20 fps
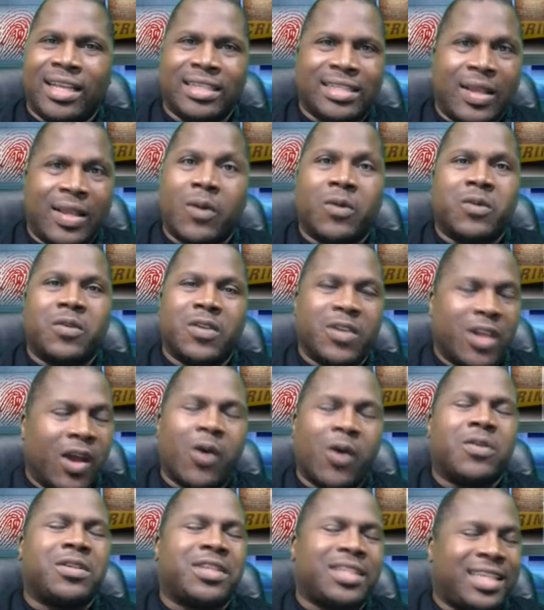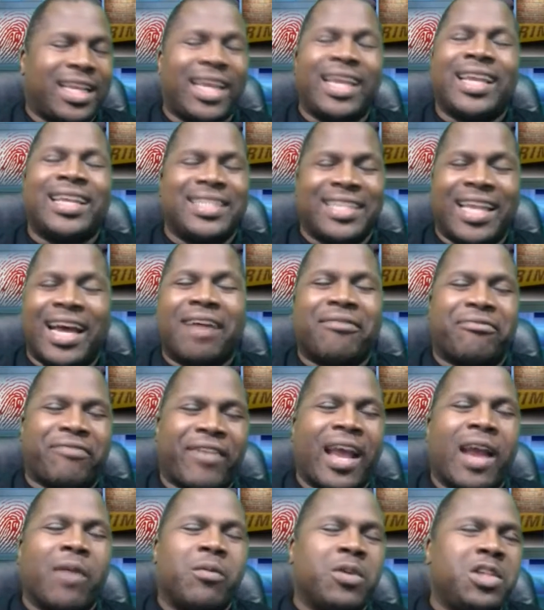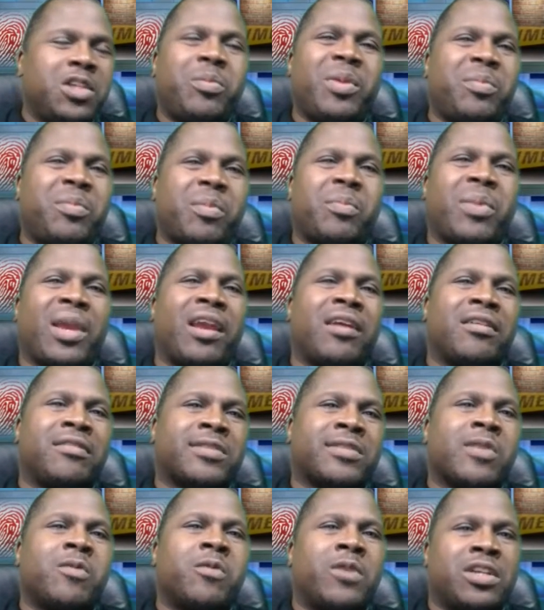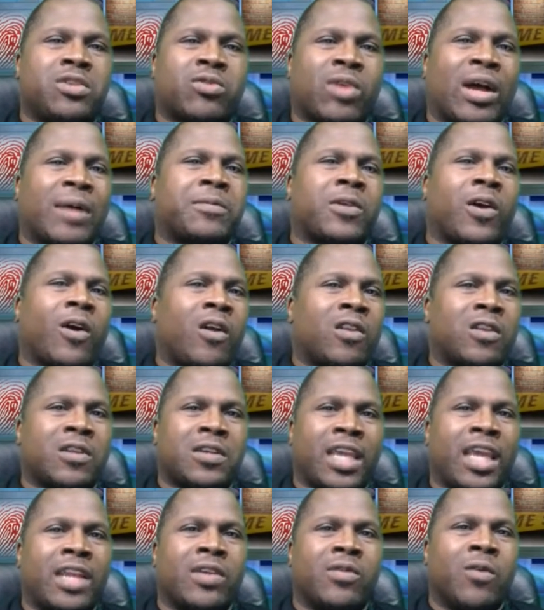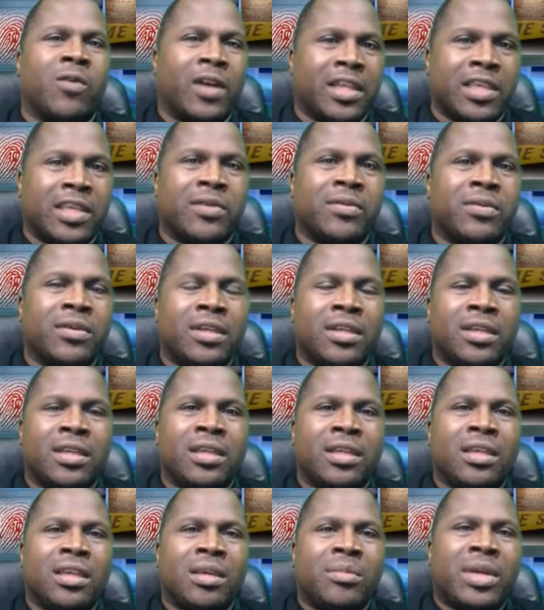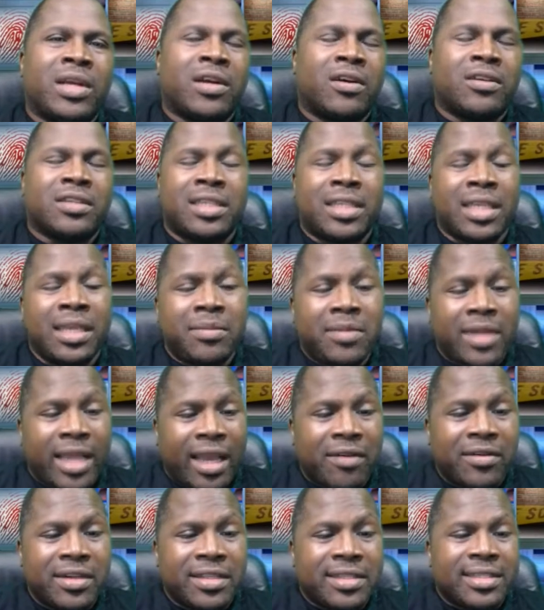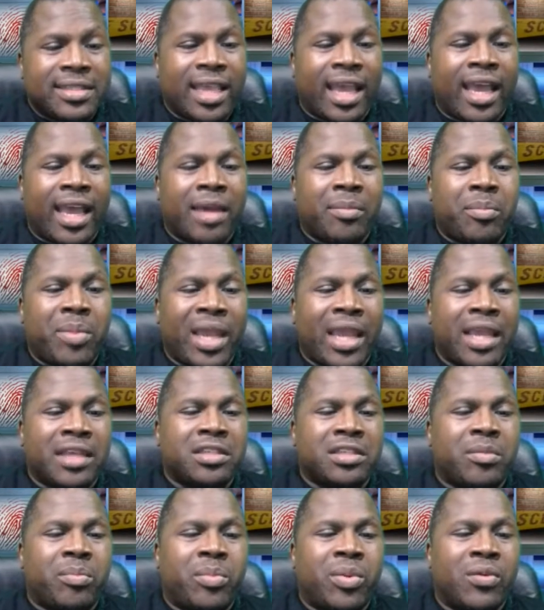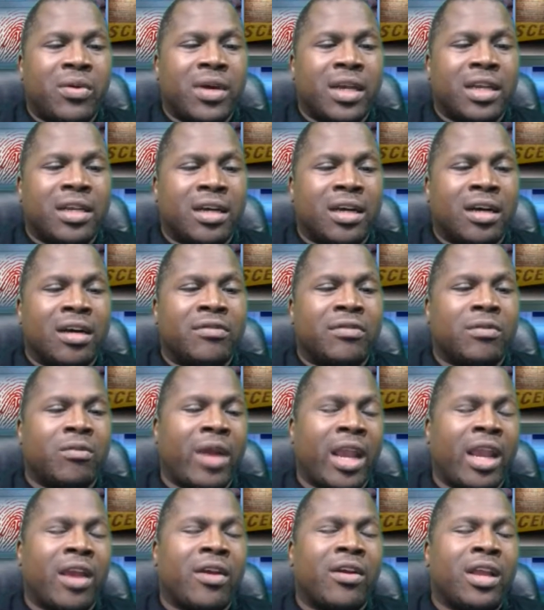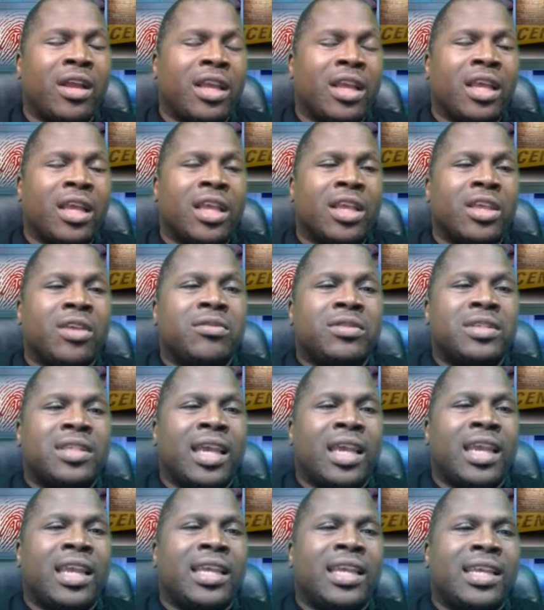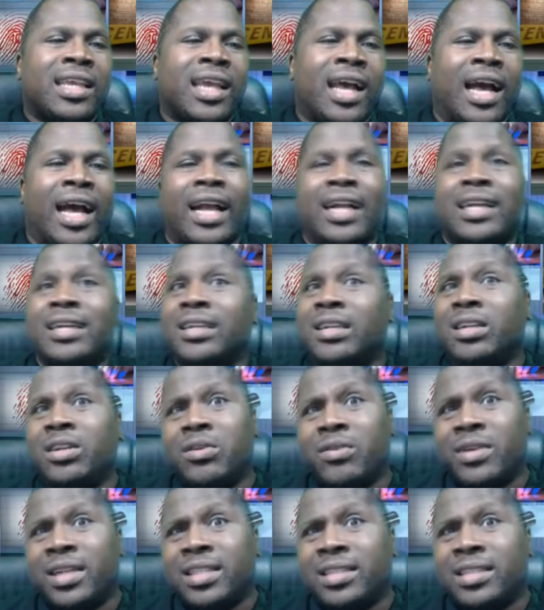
So no, today is not fine. Would you be prepared if someone dropped all of that on you? Because deep down inside, past the point of where you say, I couldn't do